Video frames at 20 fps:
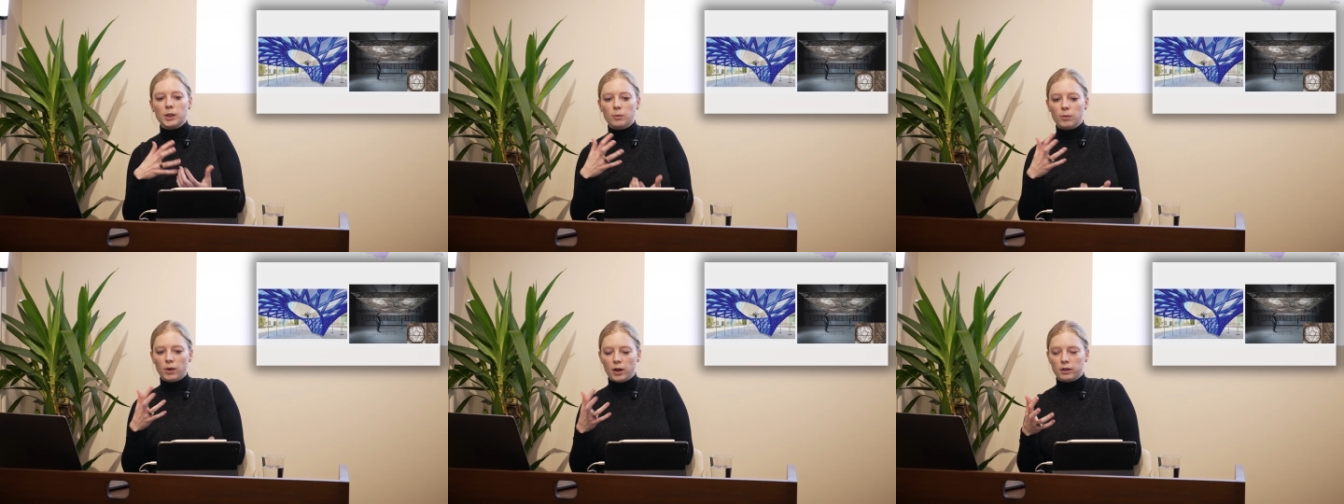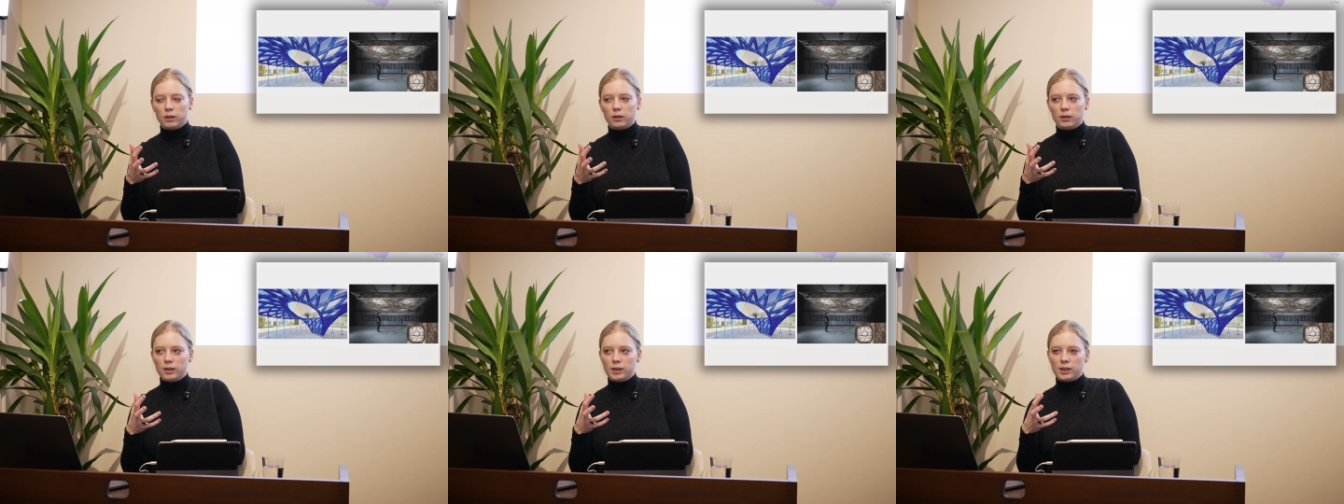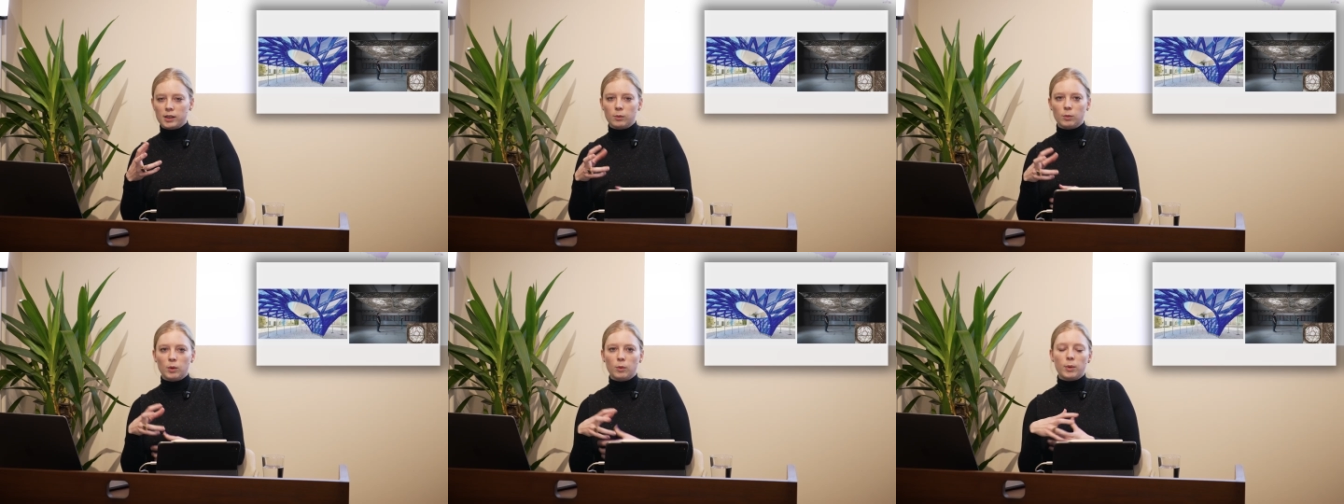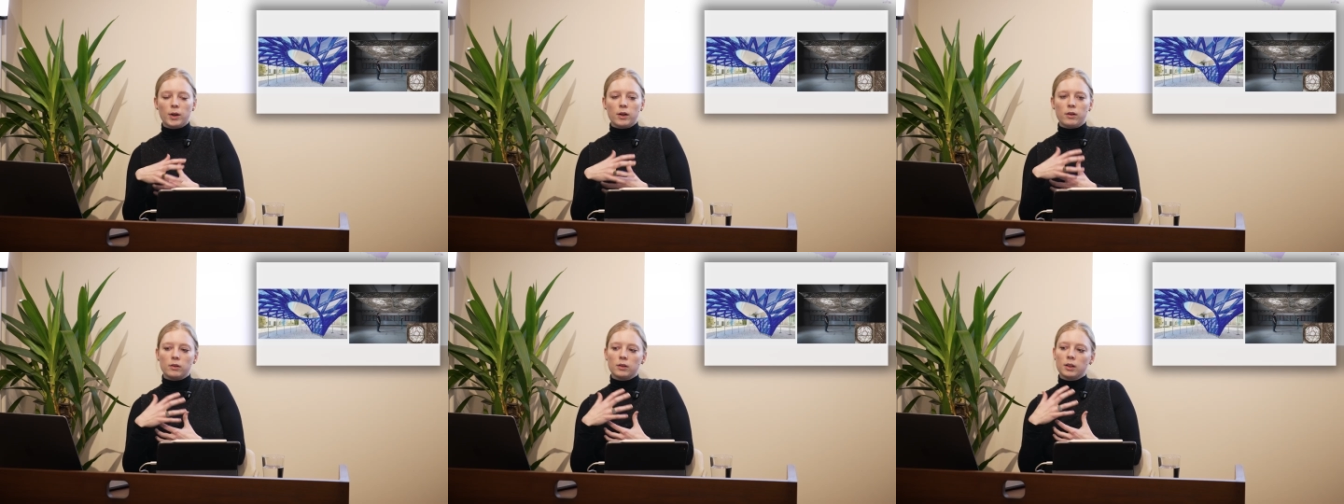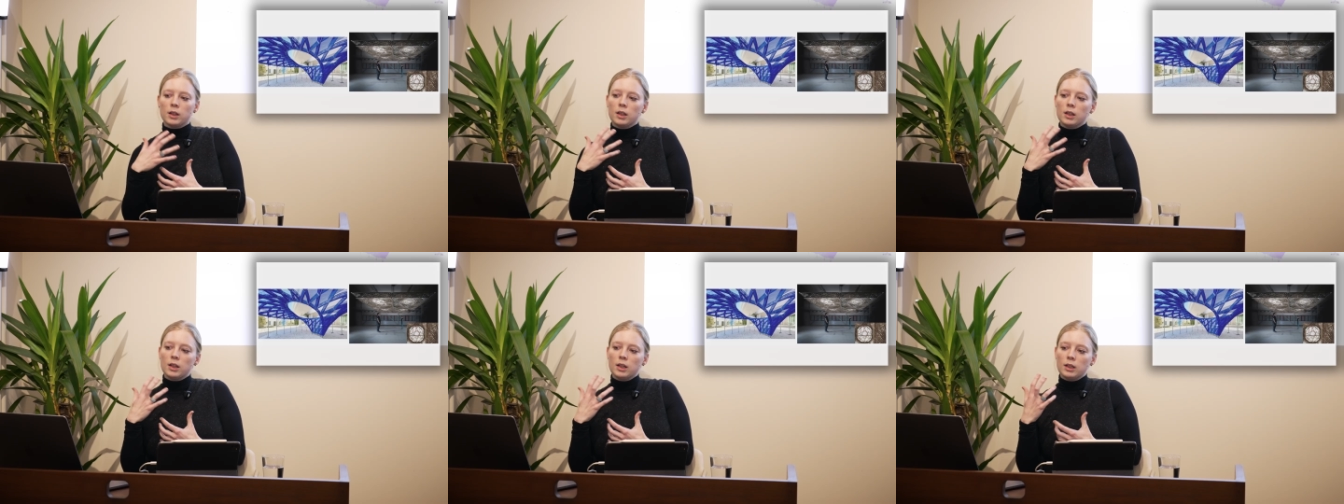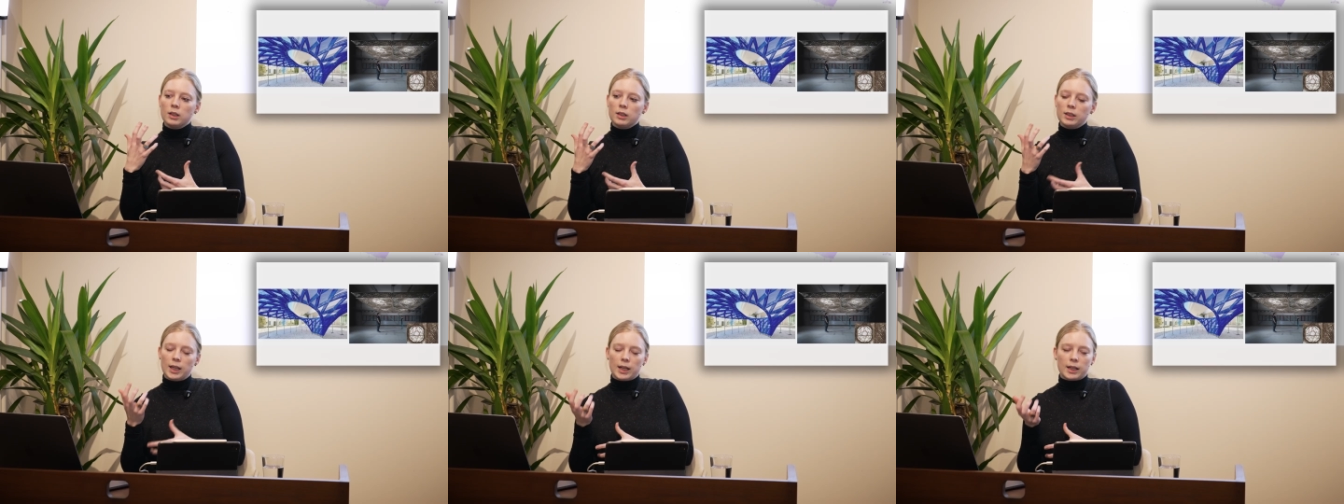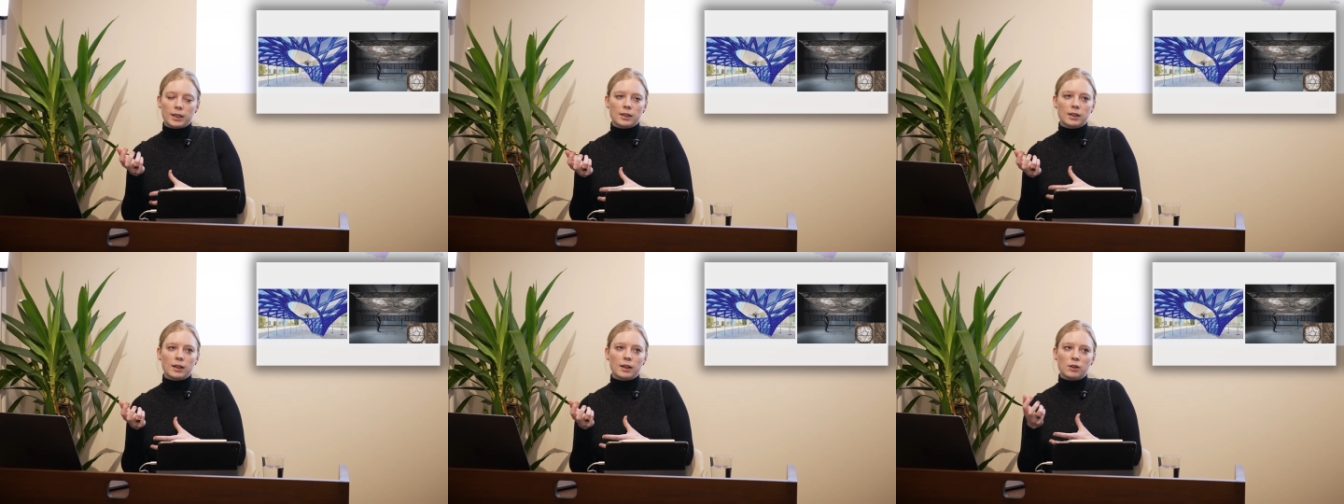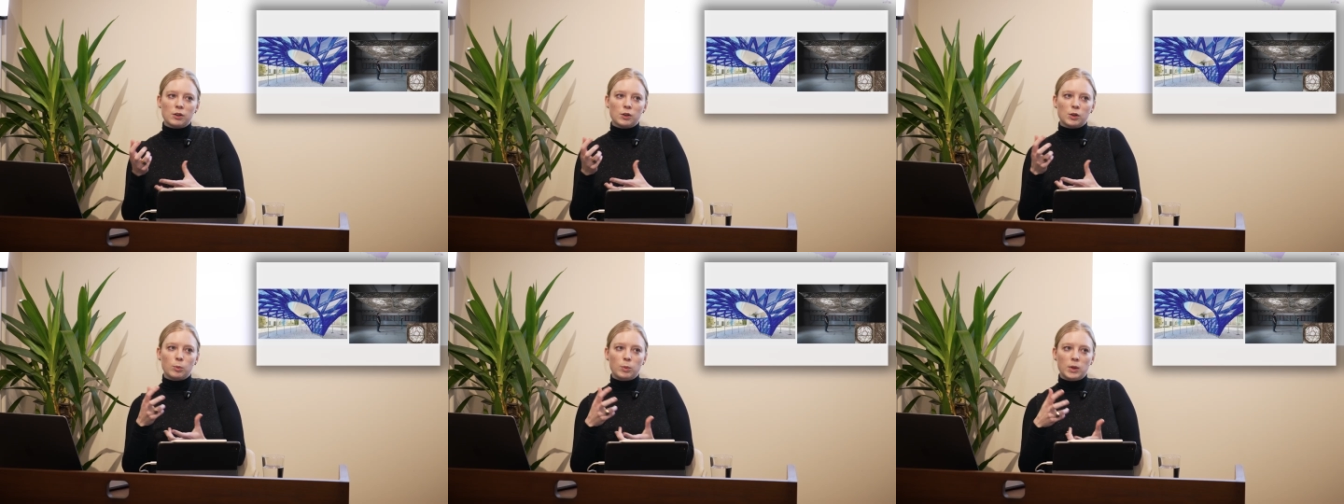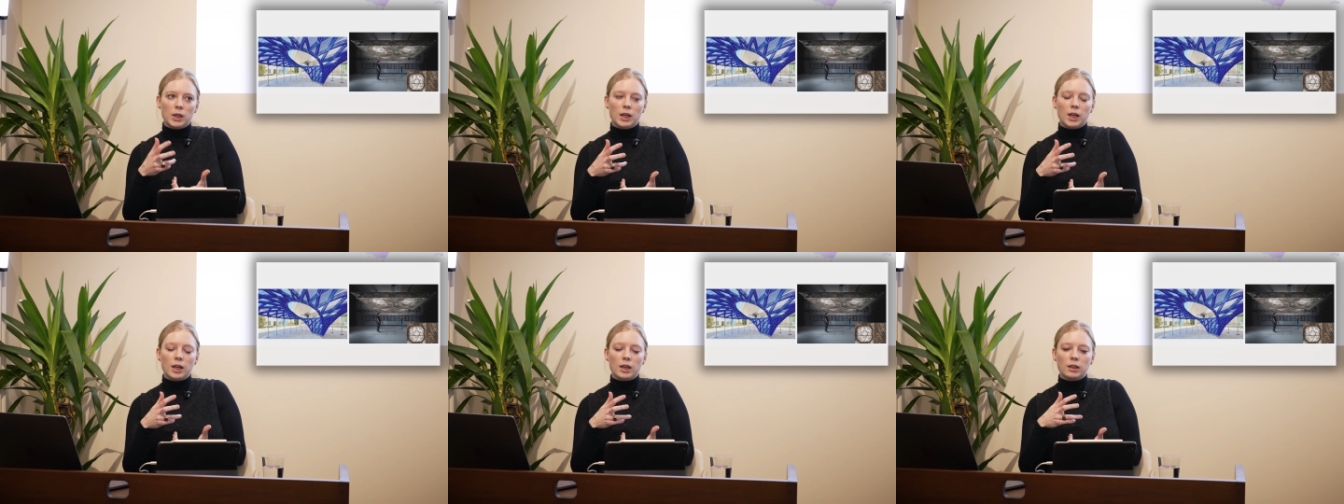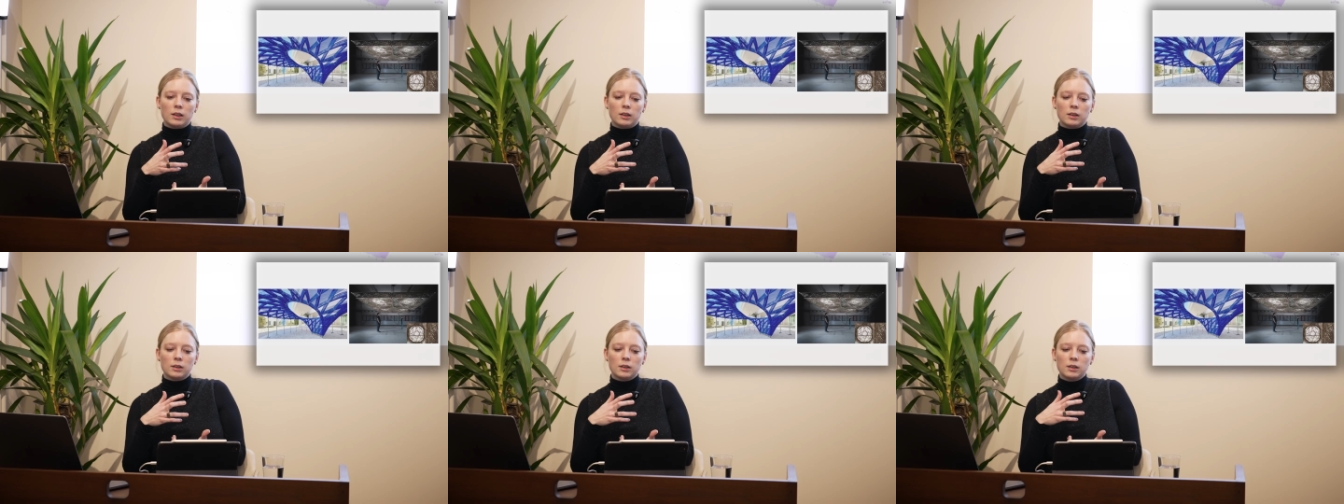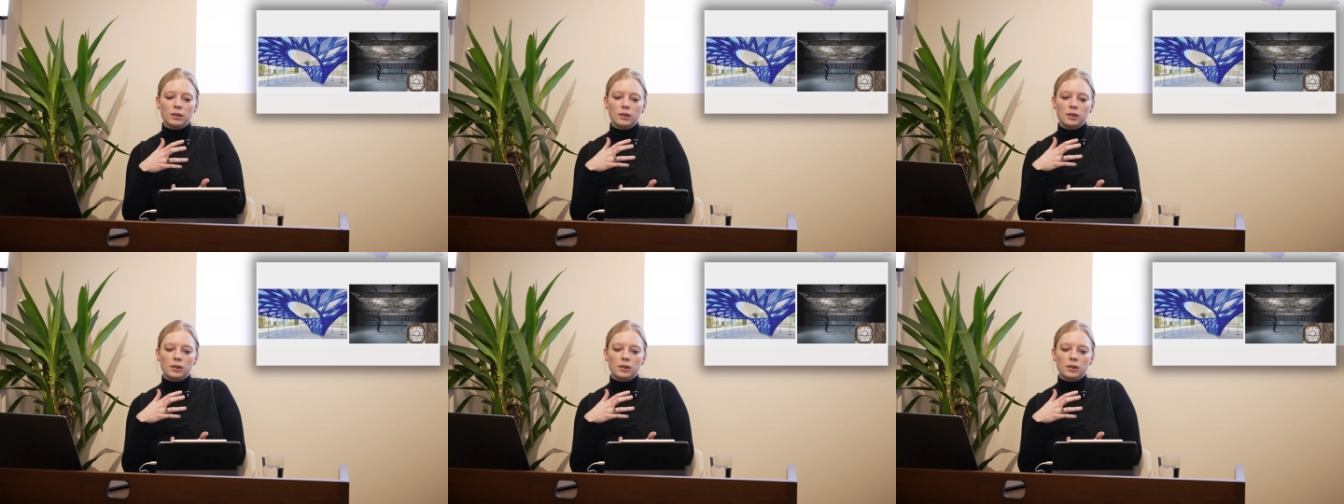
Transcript: in modernism about textiles being